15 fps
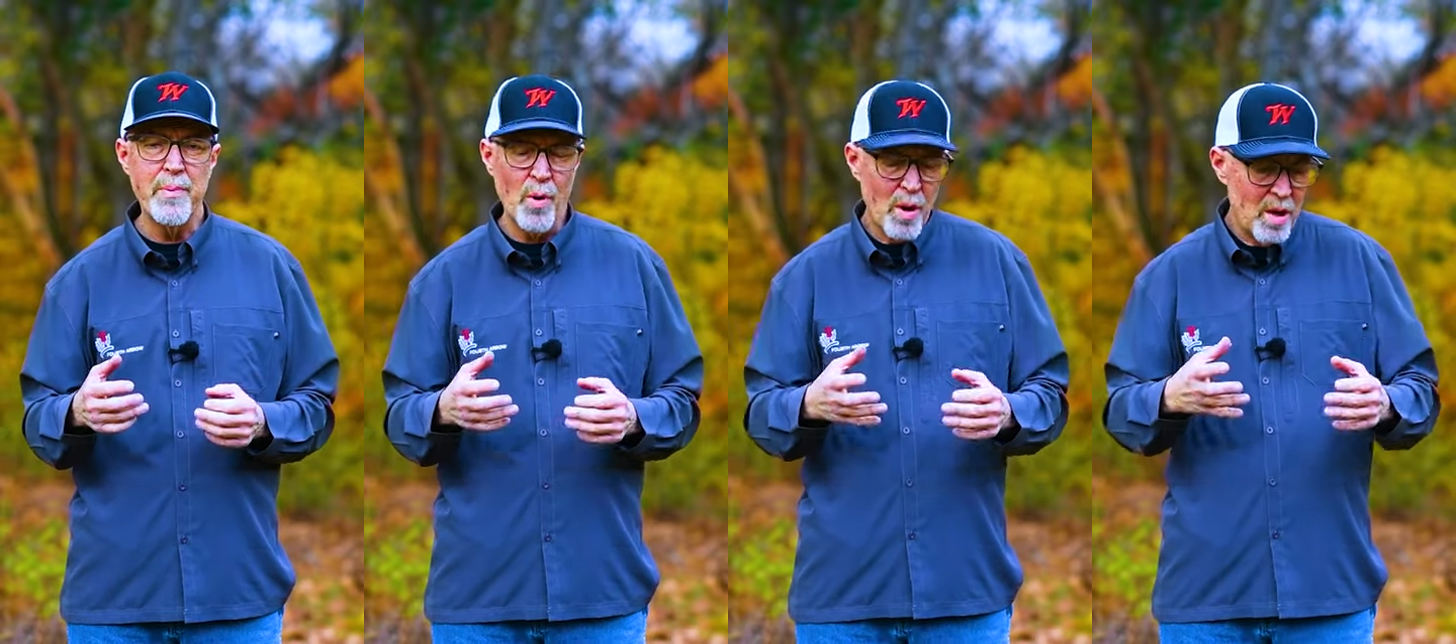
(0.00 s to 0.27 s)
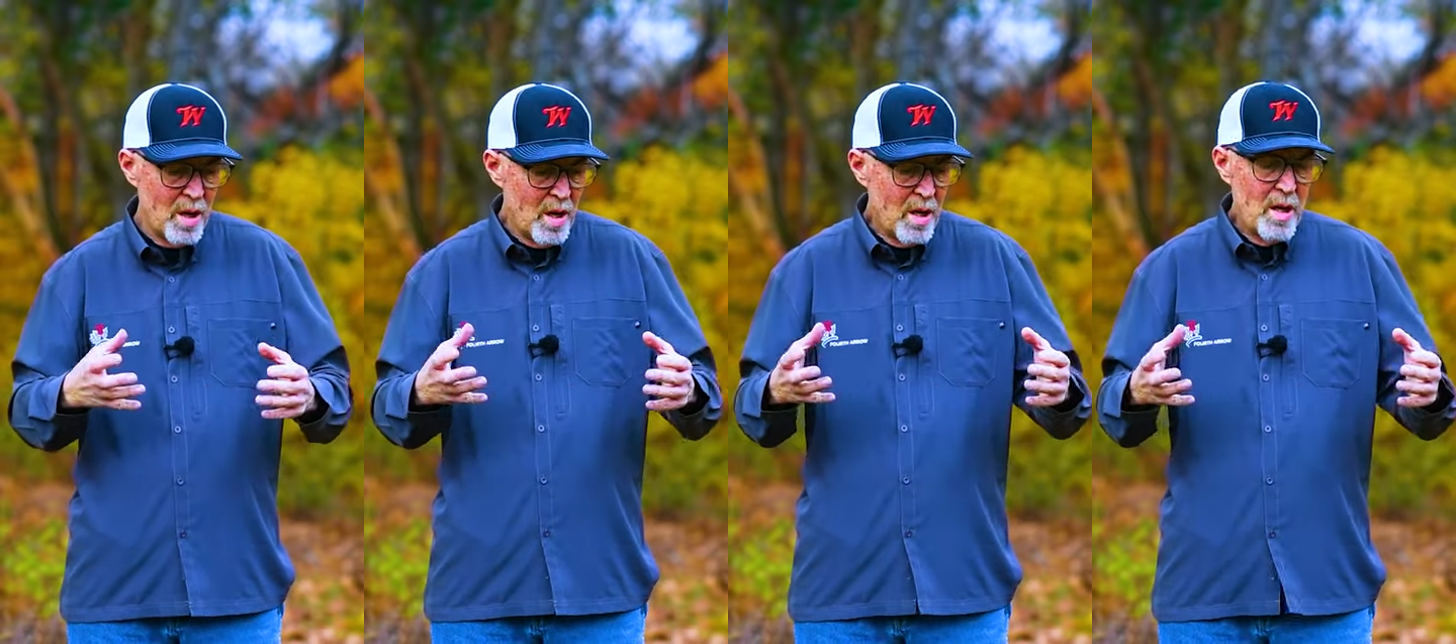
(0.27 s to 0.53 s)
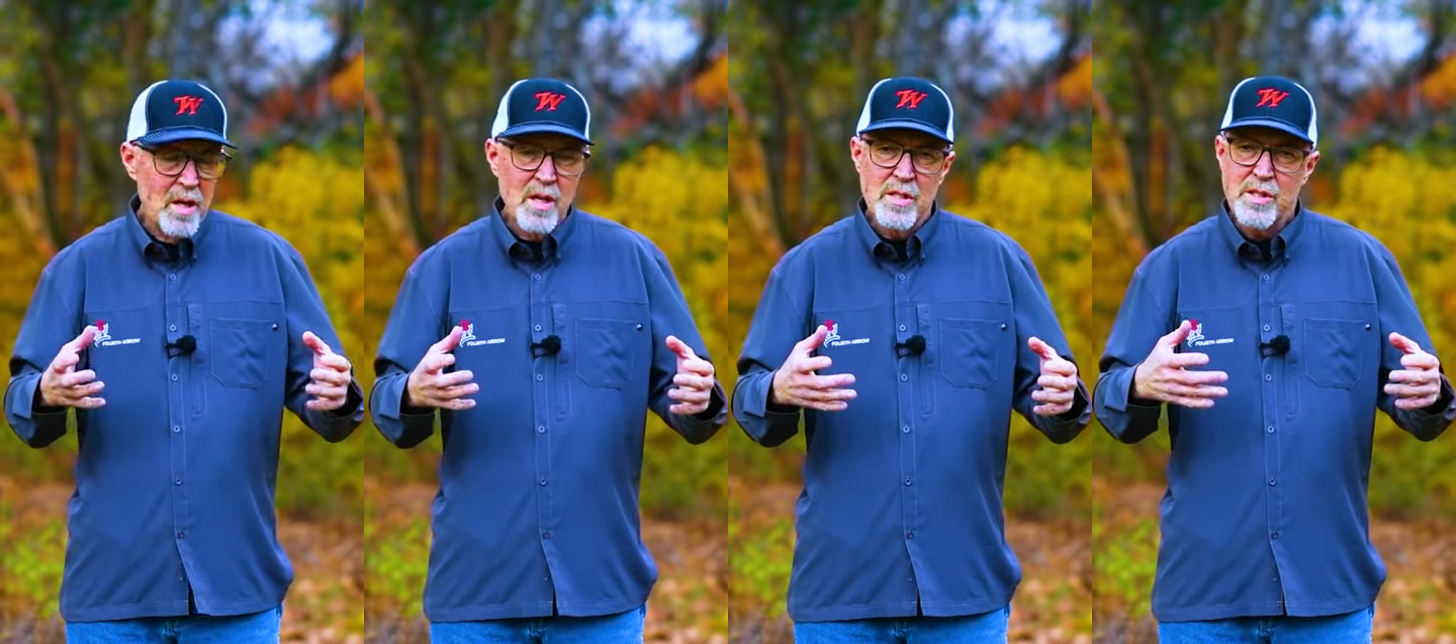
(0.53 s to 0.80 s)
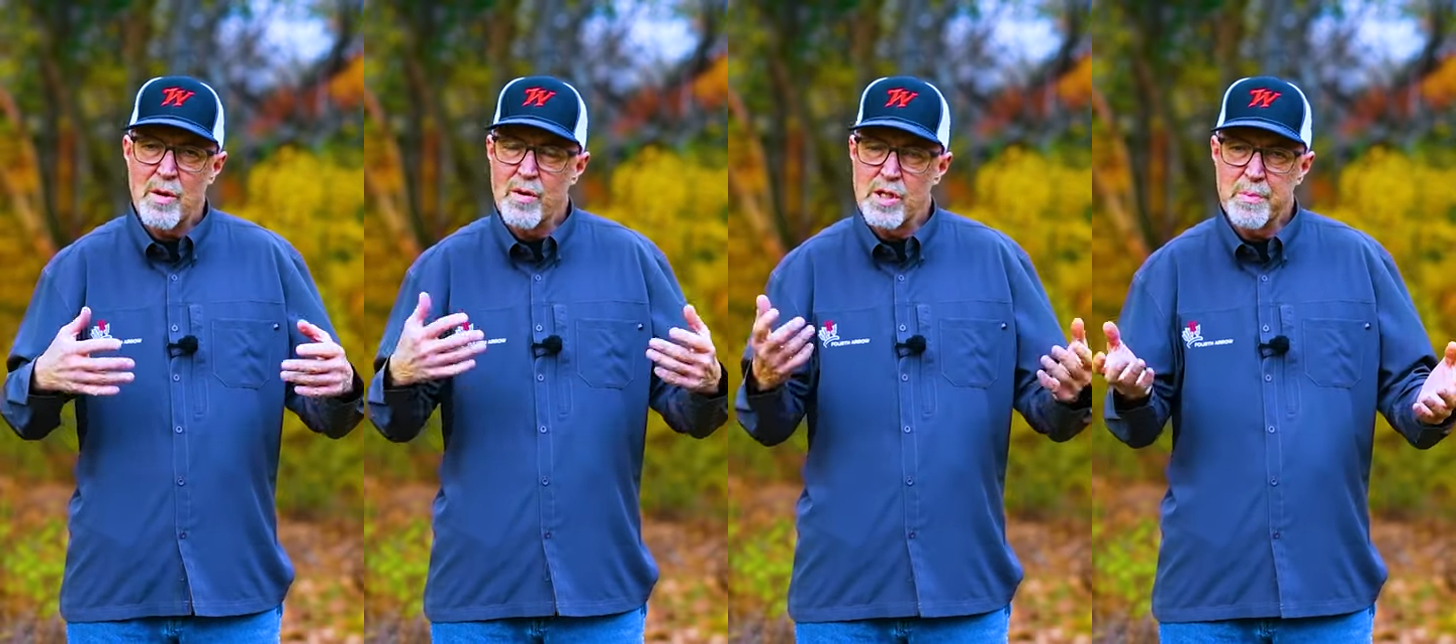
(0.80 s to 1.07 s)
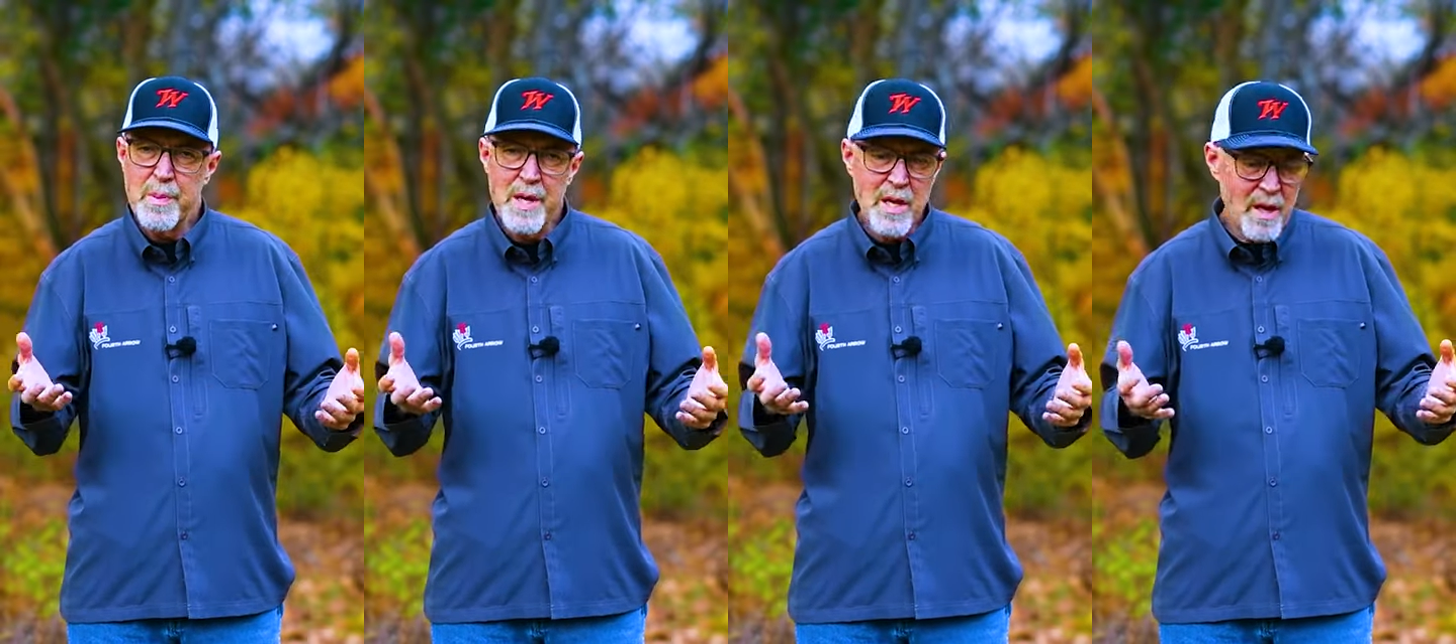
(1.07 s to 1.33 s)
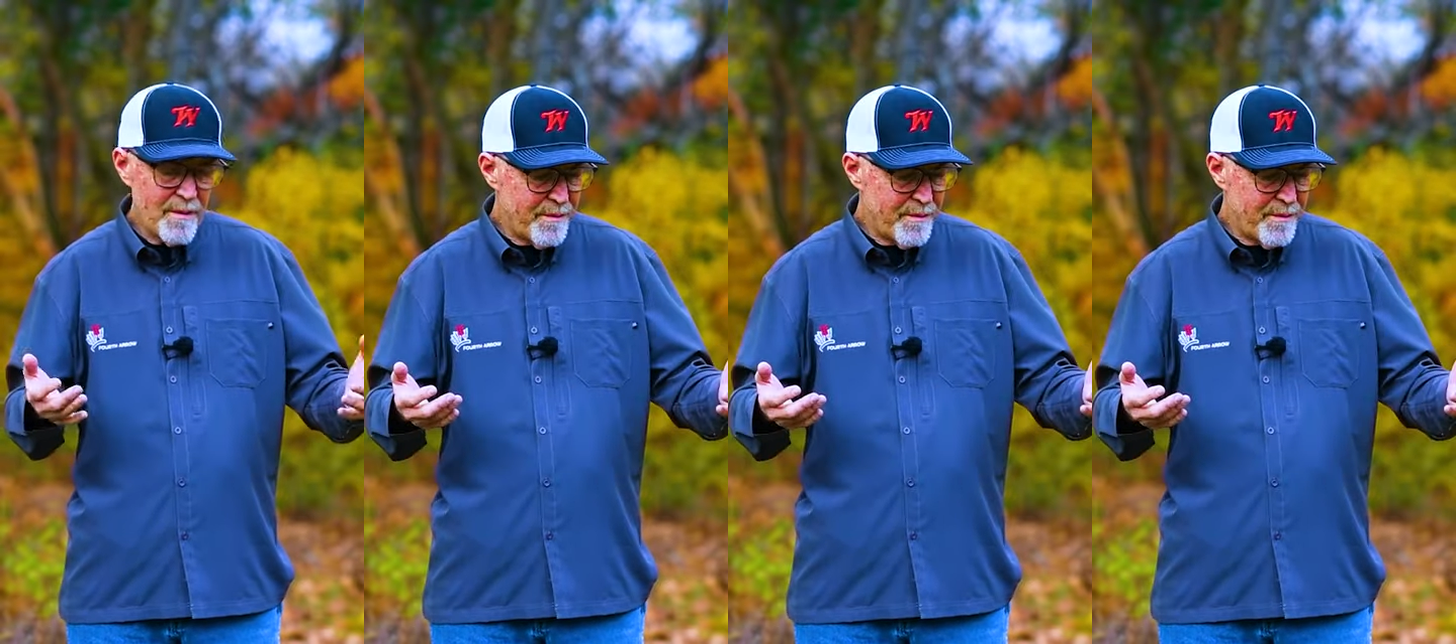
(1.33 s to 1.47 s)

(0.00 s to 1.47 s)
or so to speak,